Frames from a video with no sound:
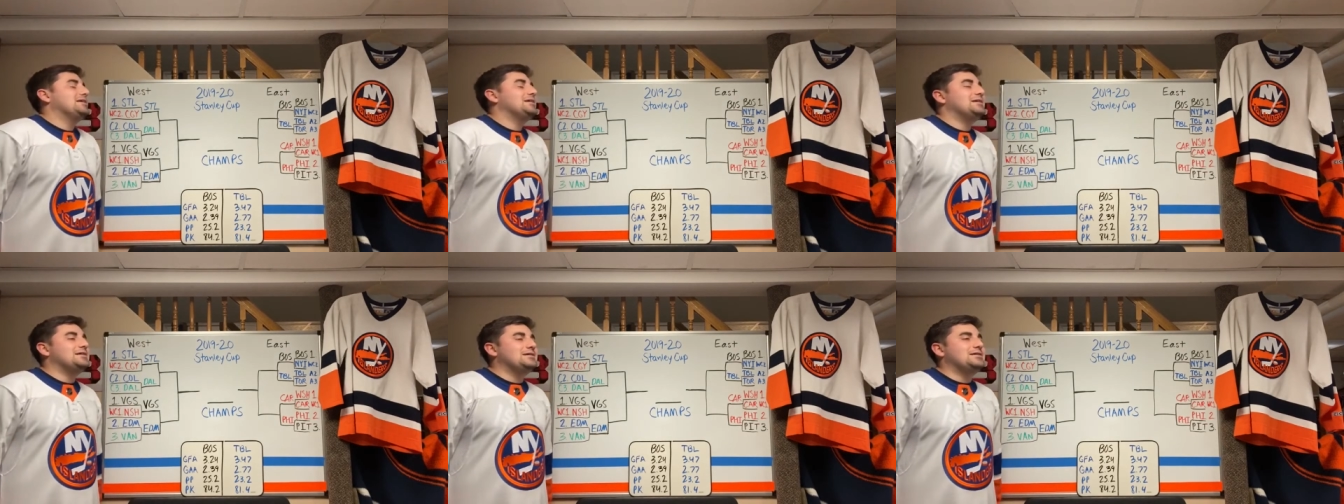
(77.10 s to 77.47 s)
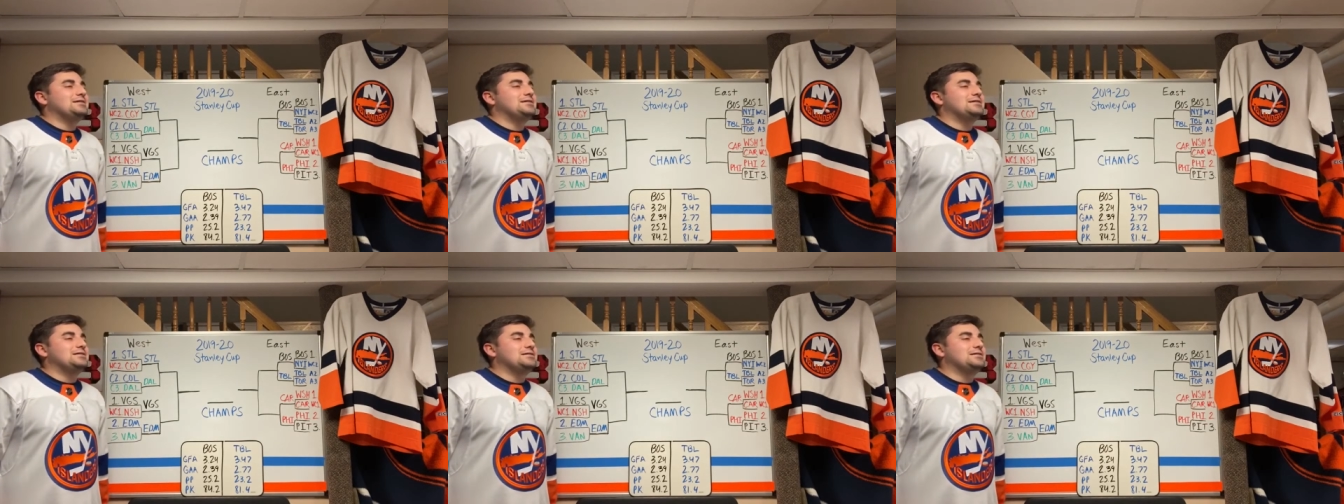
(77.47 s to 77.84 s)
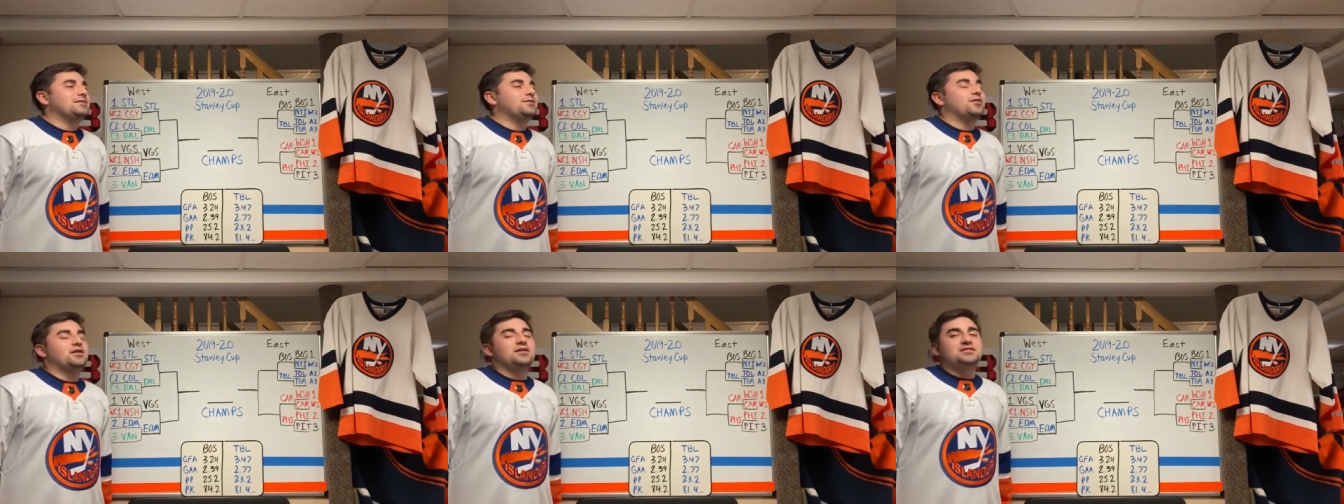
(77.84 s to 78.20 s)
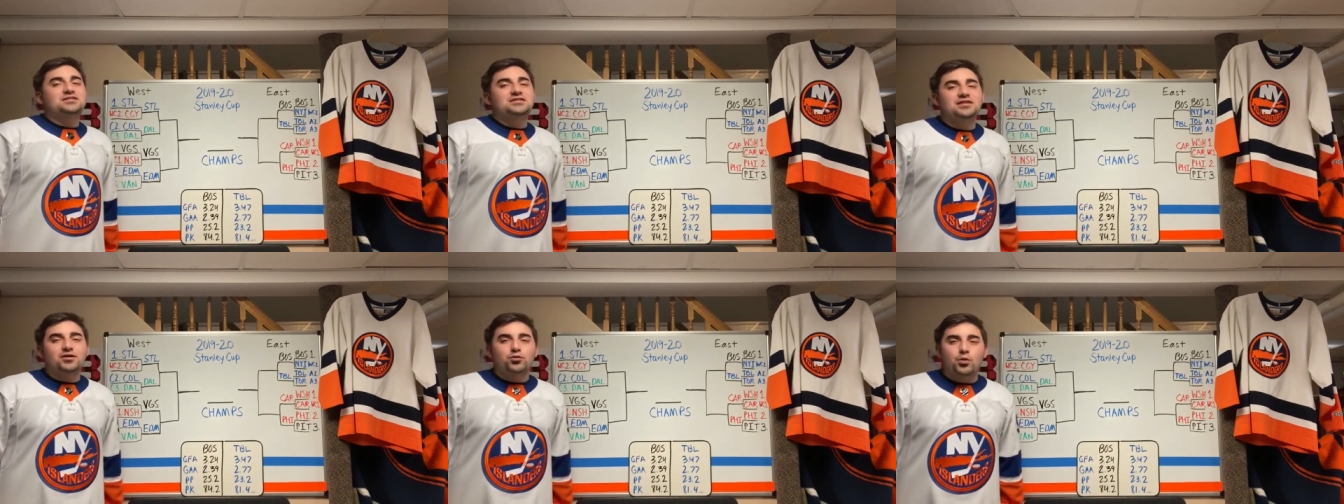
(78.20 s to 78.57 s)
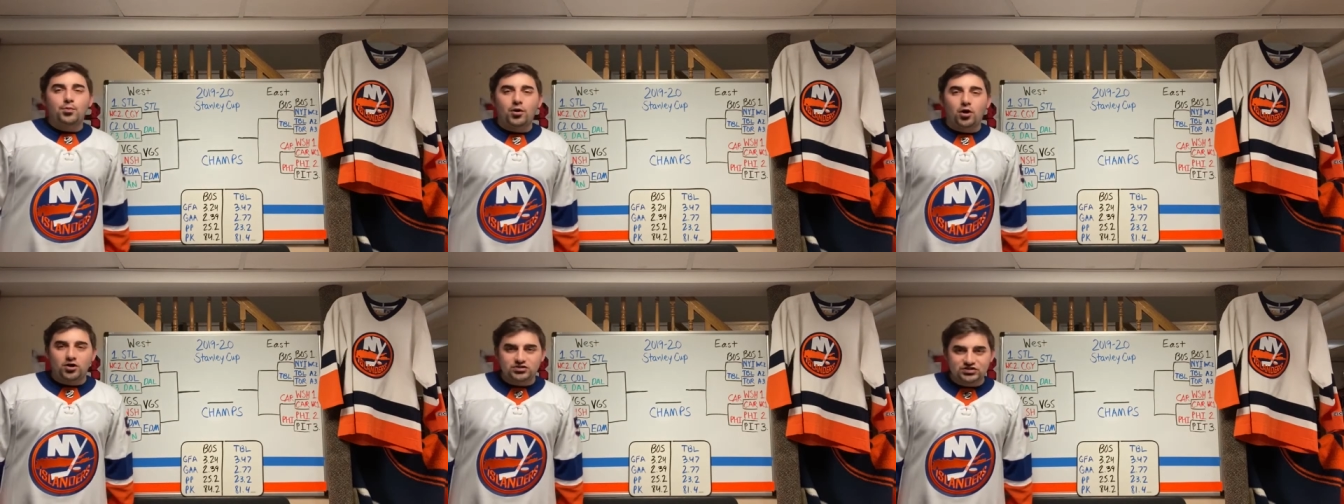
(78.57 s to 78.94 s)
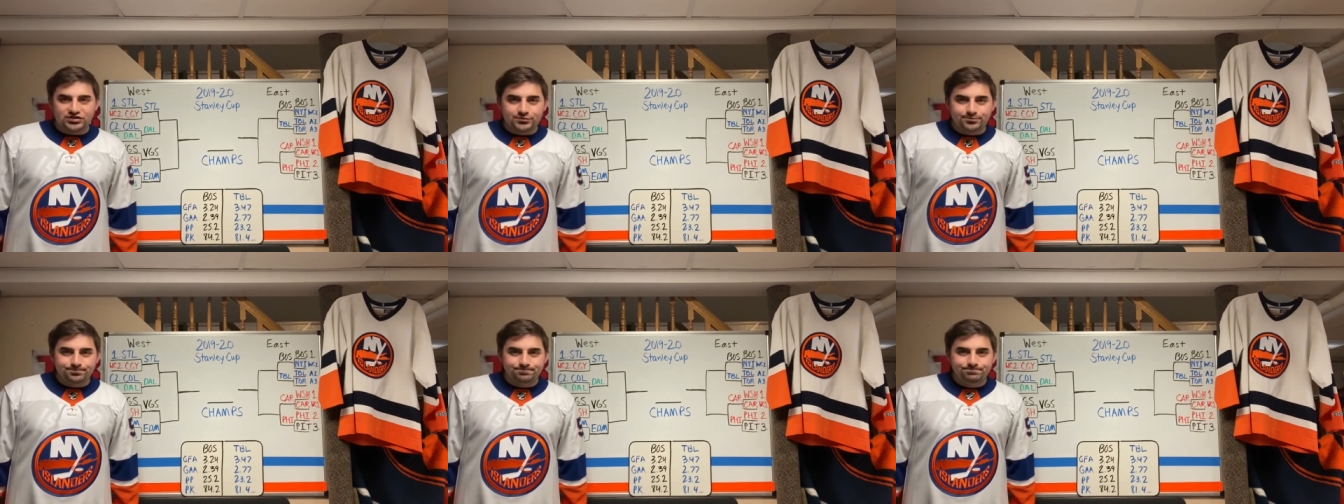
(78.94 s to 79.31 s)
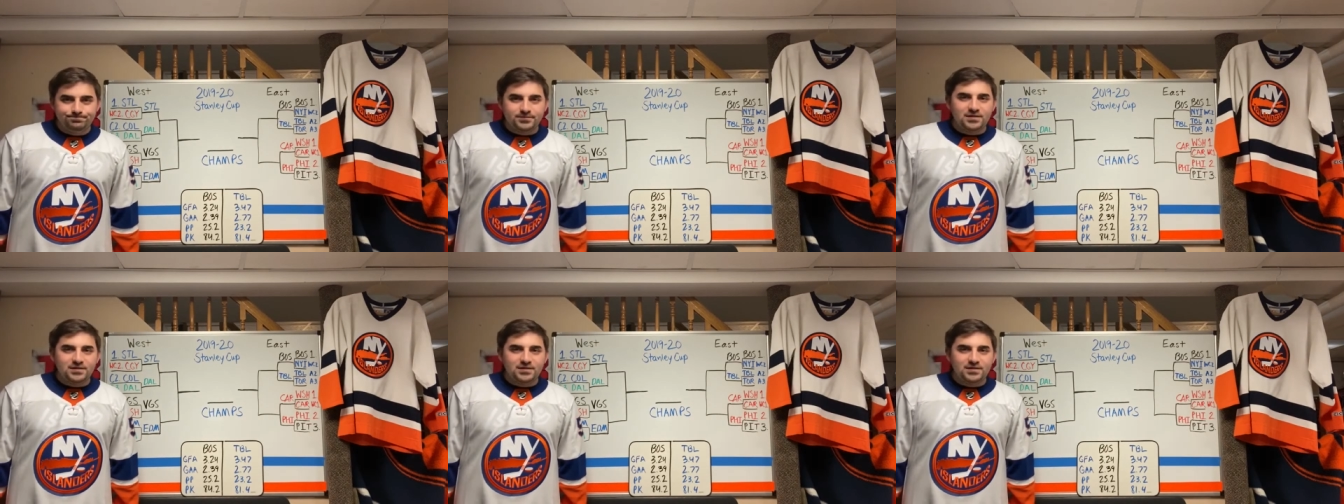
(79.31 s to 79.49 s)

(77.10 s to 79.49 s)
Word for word: Oh, I'm gonna stick with Boston.